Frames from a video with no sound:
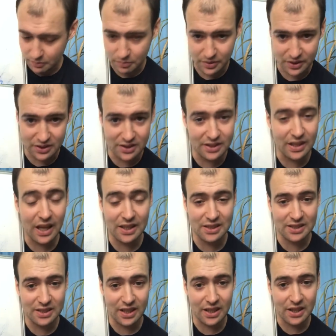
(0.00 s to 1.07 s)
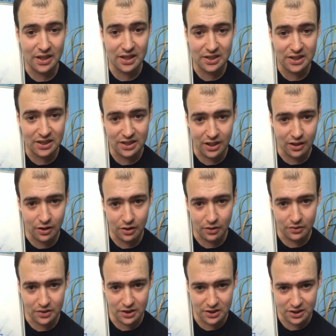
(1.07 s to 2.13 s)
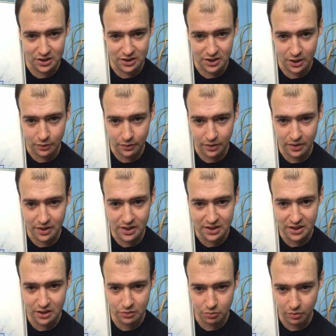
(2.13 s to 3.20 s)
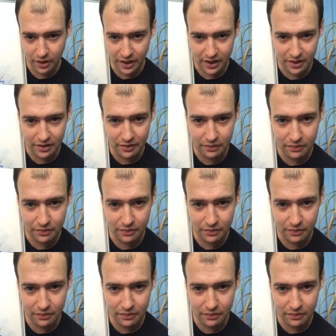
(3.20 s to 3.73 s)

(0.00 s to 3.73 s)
because as I say, this is the heart of the distillery. This is where